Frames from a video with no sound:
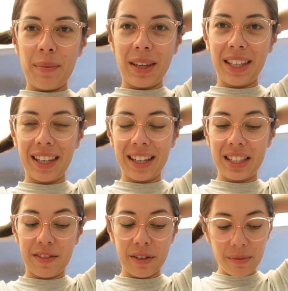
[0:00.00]
making a
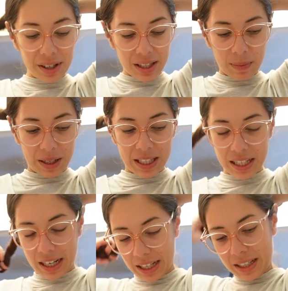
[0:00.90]
different recipe
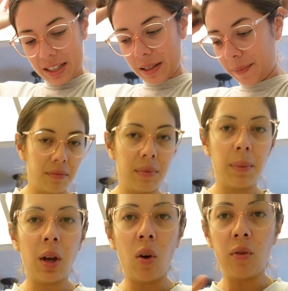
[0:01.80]
tonight.
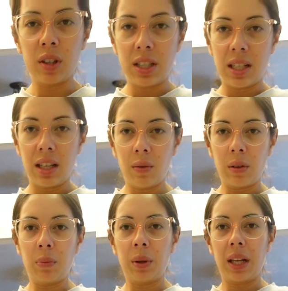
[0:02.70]
Maybe overdid it
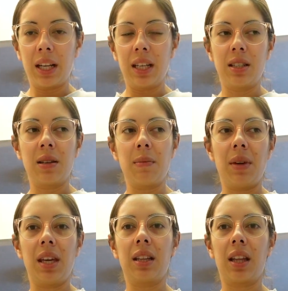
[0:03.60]
with planning to
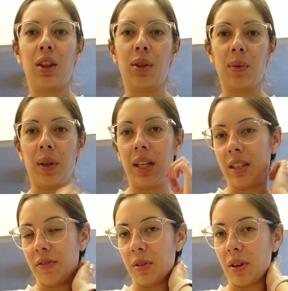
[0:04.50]
make like 3
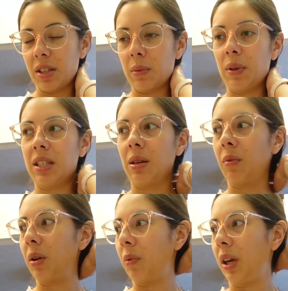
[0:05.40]
different recipes in
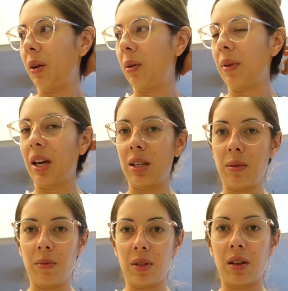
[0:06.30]
1 week when my
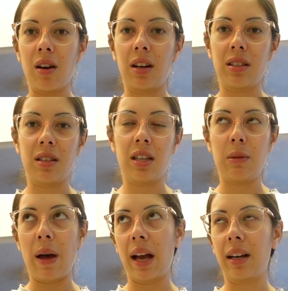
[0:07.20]
husband was gone because he's
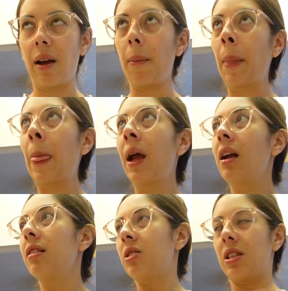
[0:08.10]
back now.
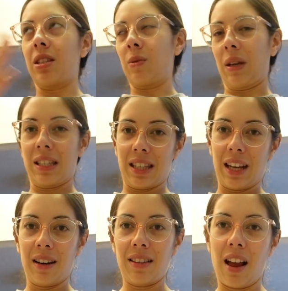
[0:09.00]
This is weeks
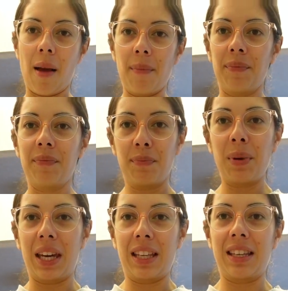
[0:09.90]
later that I'm
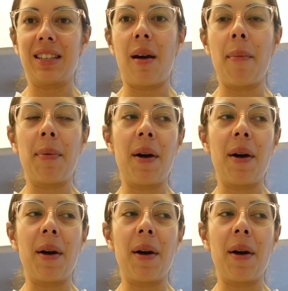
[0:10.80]
picking this up